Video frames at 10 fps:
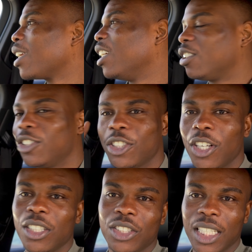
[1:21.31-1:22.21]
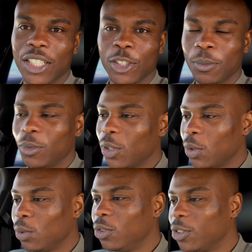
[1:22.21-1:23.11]
You just got in to get some
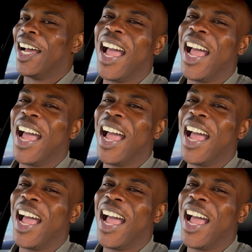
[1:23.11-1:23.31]
tools.